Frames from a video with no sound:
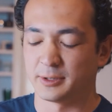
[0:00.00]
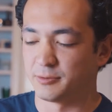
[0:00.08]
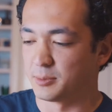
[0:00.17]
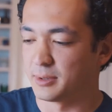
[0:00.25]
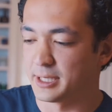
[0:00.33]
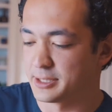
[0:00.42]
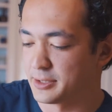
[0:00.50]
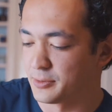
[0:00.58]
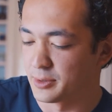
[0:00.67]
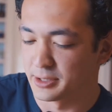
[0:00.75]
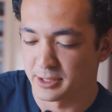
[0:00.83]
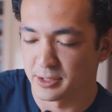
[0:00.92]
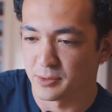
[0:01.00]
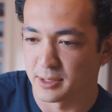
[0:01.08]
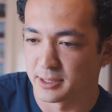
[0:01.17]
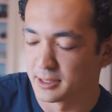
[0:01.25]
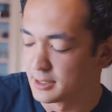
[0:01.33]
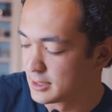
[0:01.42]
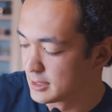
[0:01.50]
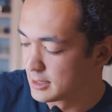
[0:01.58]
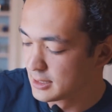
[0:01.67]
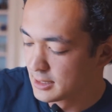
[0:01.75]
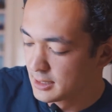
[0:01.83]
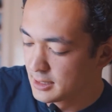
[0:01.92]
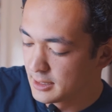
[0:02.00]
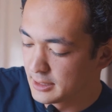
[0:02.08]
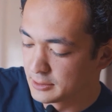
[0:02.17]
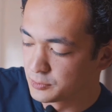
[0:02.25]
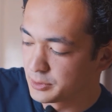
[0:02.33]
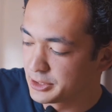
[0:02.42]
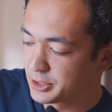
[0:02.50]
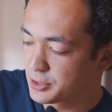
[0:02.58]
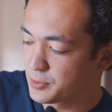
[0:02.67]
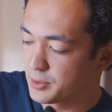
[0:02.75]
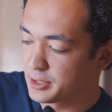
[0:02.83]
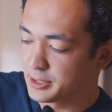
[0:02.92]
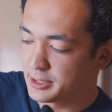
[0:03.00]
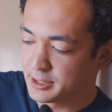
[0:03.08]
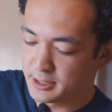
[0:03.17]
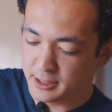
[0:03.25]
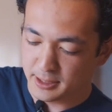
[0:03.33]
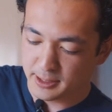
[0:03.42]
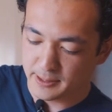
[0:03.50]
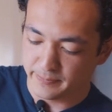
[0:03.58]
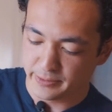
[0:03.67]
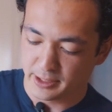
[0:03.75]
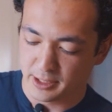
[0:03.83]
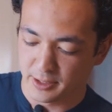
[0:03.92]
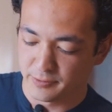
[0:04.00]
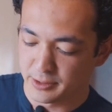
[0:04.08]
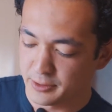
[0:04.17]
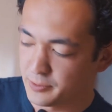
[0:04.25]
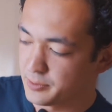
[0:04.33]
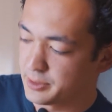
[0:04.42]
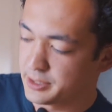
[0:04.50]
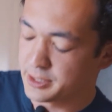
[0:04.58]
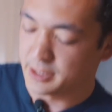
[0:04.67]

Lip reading: even plastic works as well. And we just want to cover it with